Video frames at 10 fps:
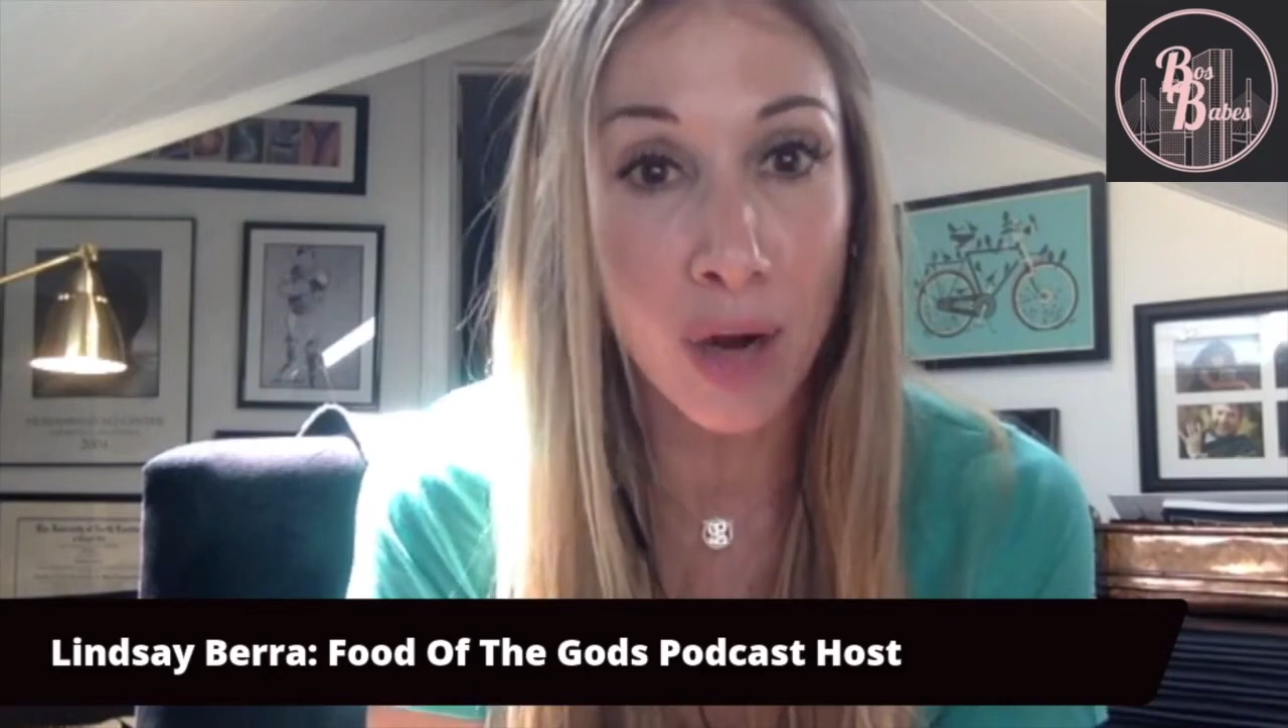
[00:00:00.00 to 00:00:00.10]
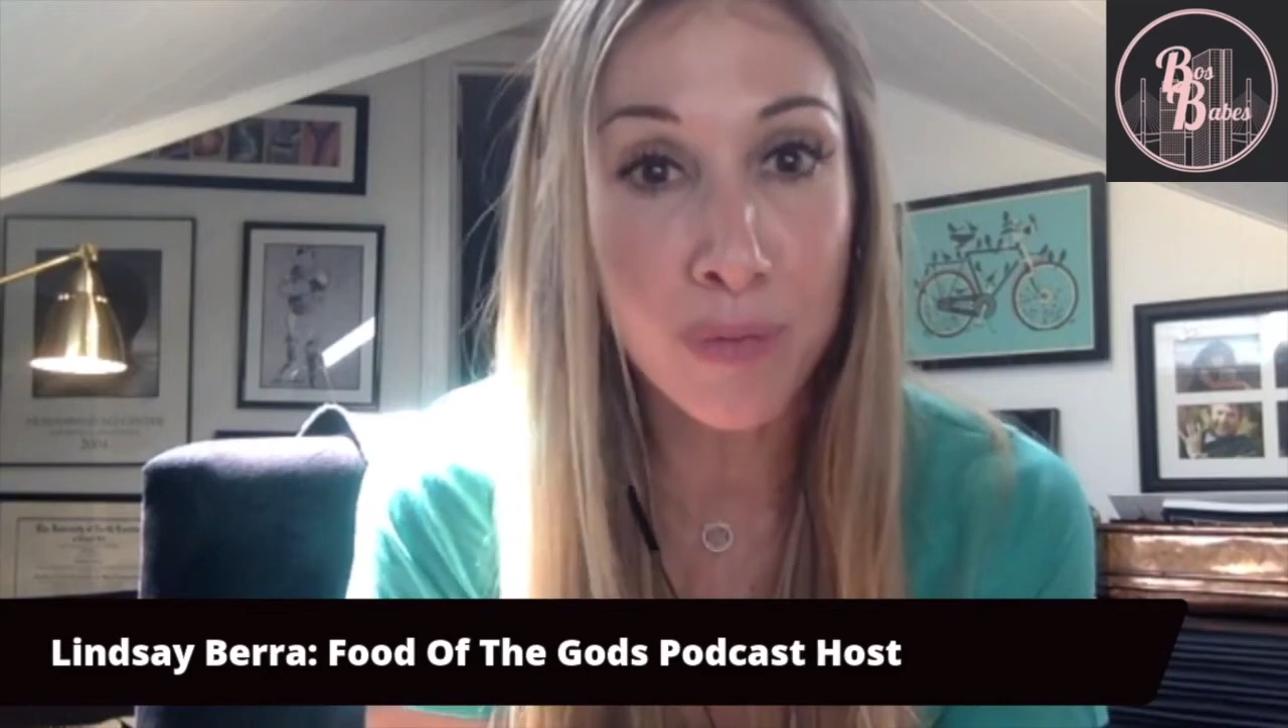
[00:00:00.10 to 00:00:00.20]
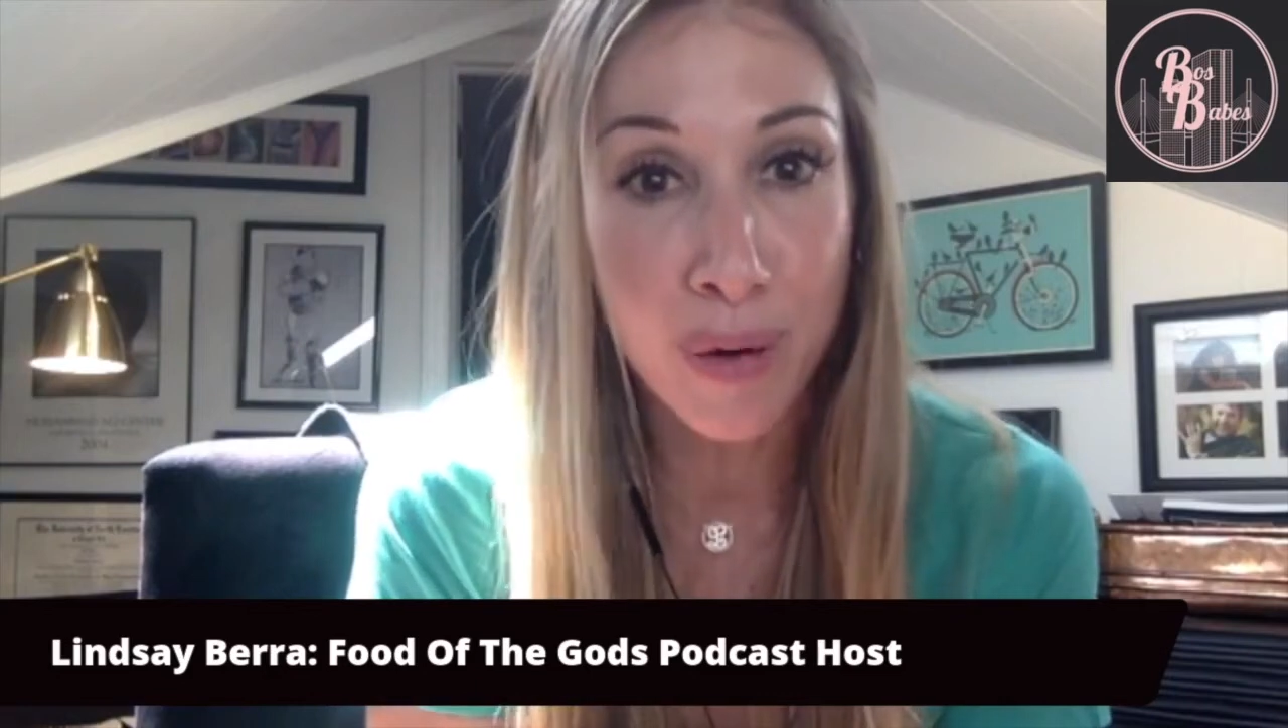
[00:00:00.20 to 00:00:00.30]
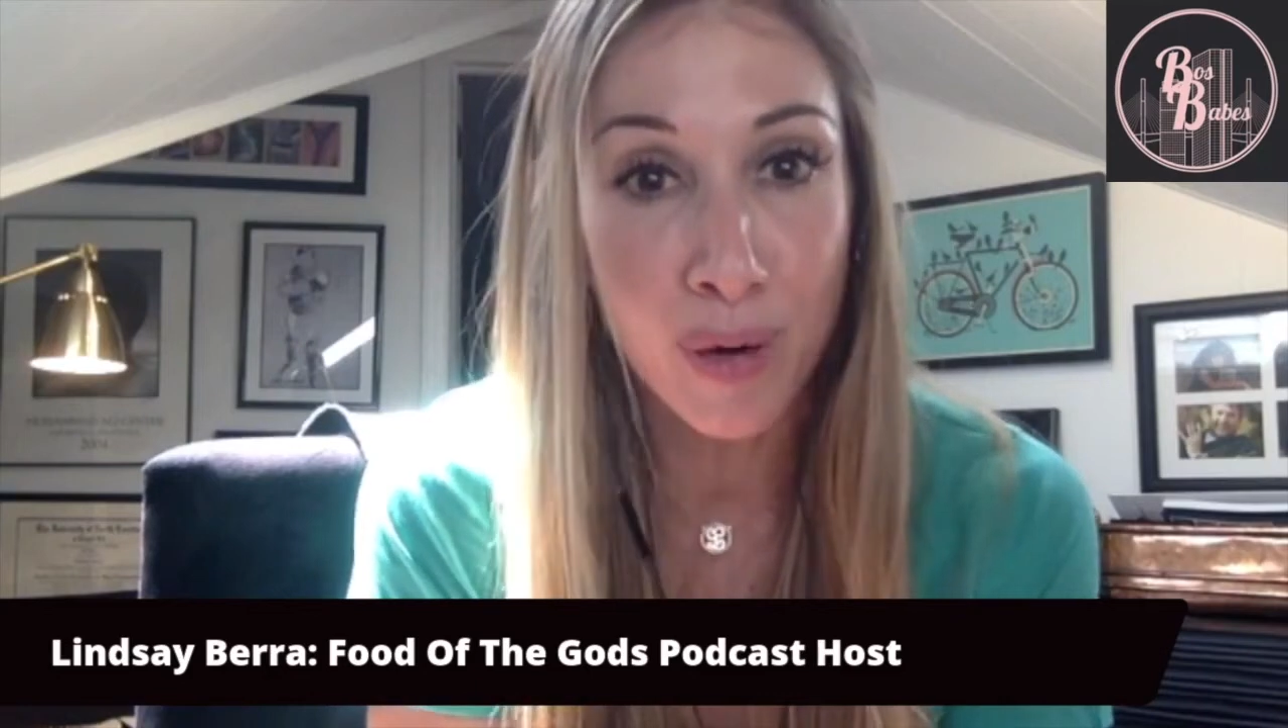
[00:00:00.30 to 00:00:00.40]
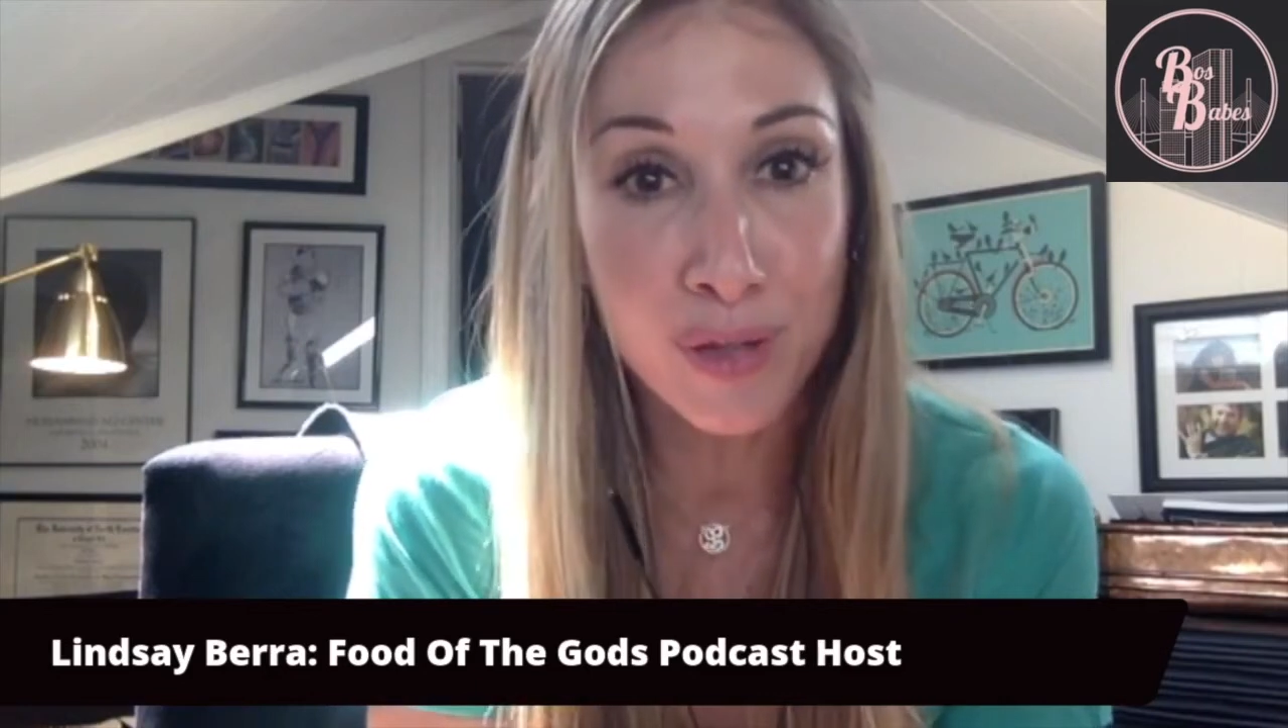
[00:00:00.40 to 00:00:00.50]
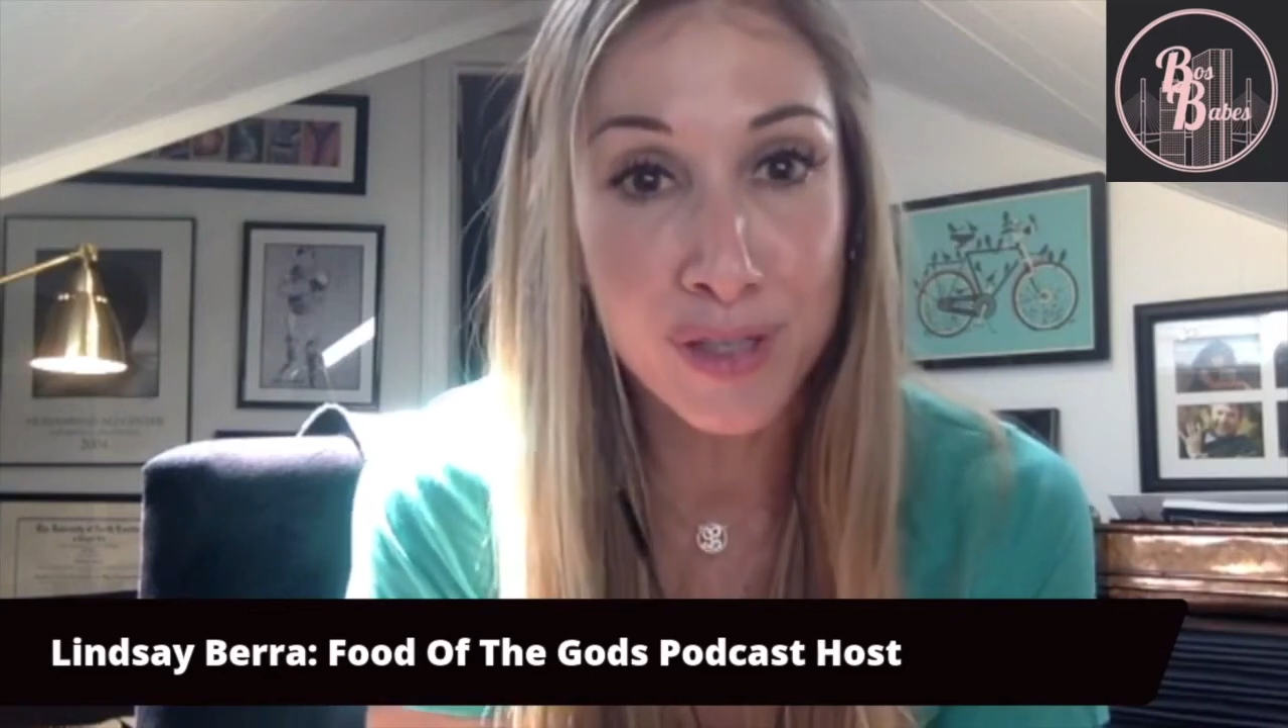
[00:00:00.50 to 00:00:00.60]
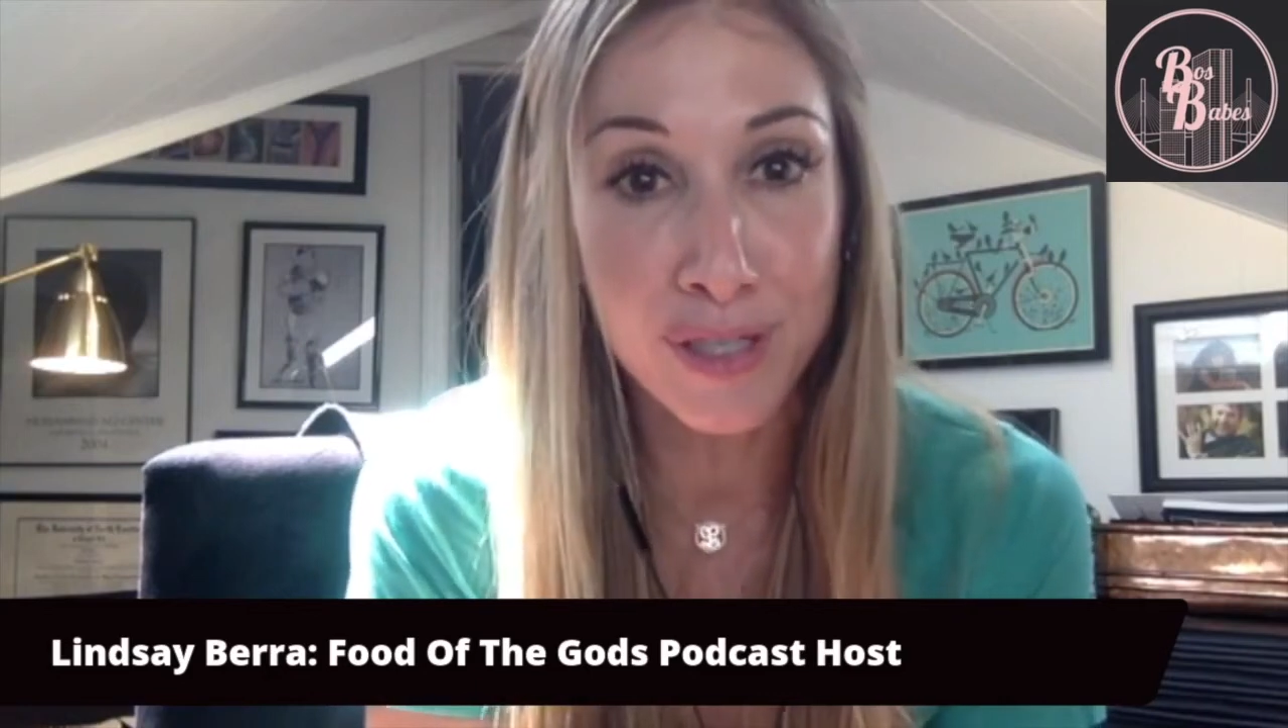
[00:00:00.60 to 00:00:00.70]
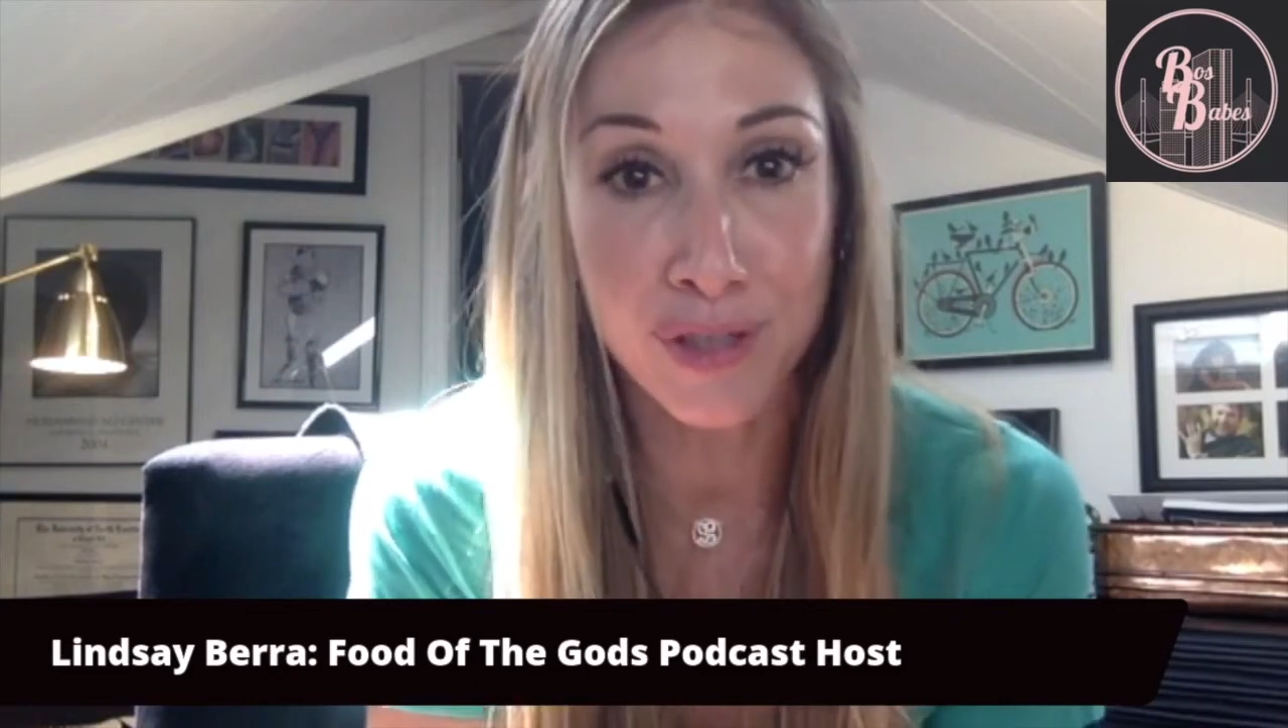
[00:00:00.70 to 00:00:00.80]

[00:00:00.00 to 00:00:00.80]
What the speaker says: Outpost.